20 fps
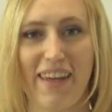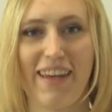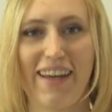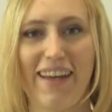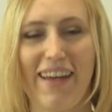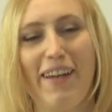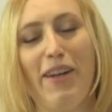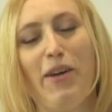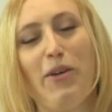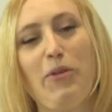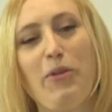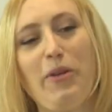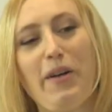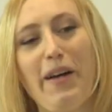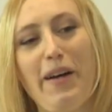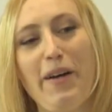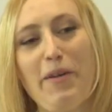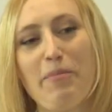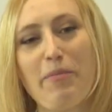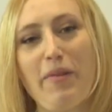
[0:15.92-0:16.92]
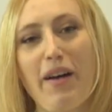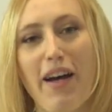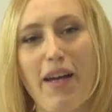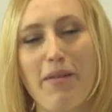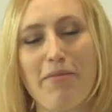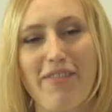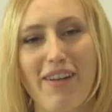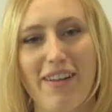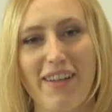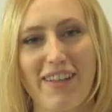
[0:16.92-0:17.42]
Hello,
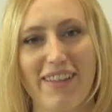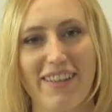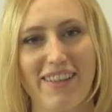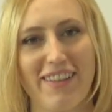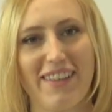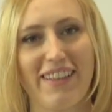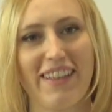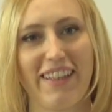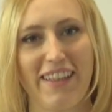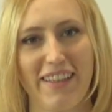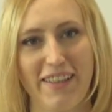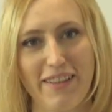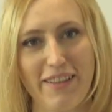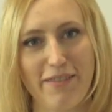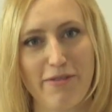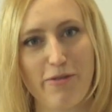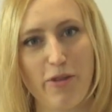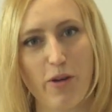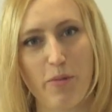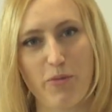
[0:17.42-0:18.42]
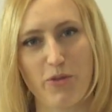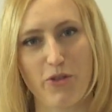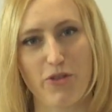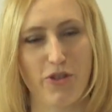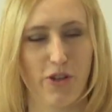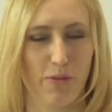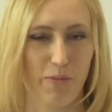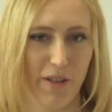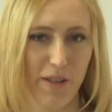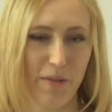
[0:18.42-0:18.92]
I'm Valerie Ring from
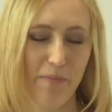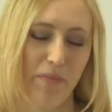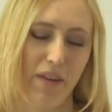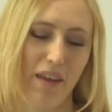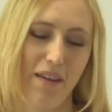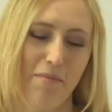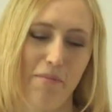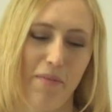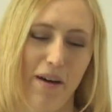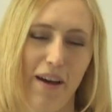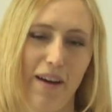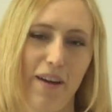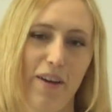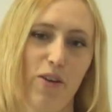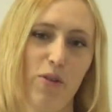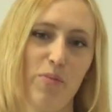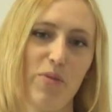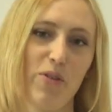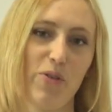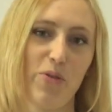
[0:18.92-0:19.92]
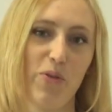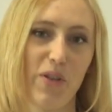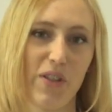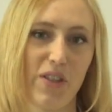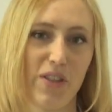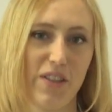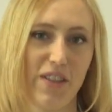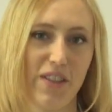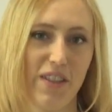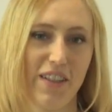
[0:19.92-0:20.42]
Germany. My home
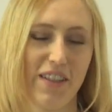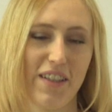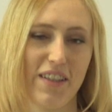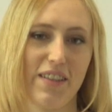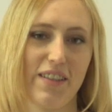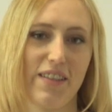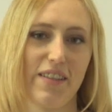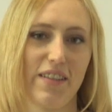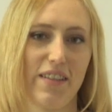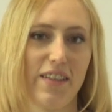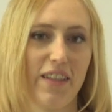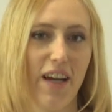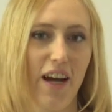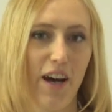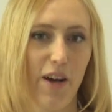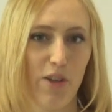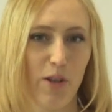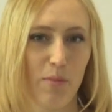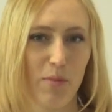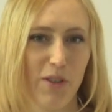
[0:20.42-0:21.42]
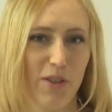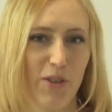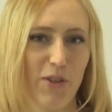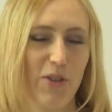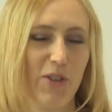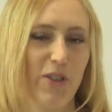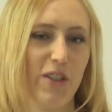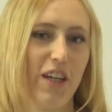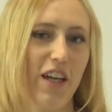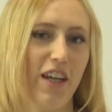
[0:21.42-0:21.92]
university is the
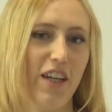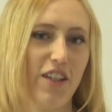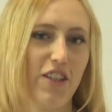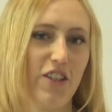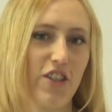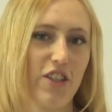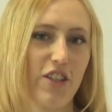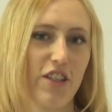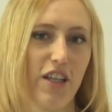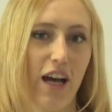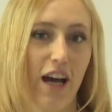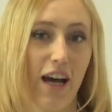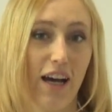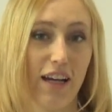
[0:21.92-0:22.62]
RWTH